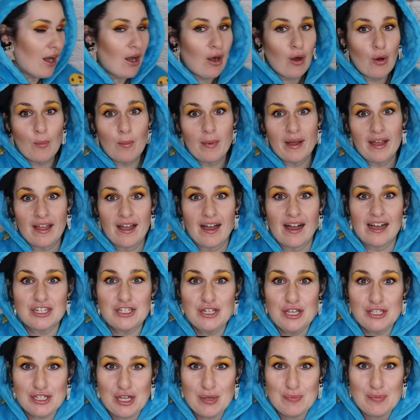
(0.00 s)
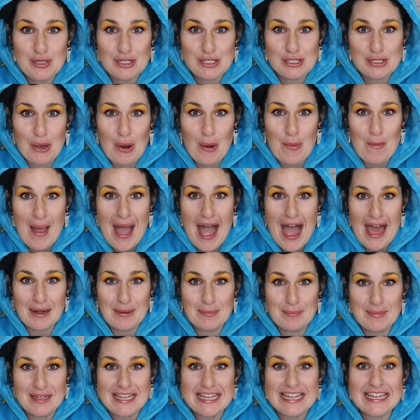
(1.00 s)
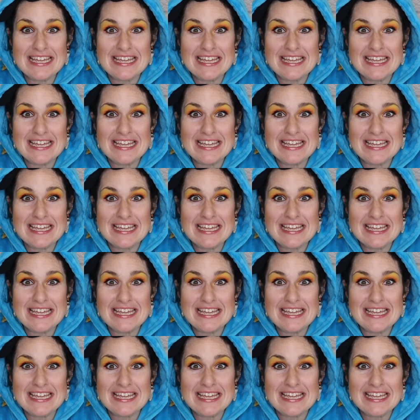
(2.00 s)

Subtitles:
Oh my gosh, he's gonna be so mad at me.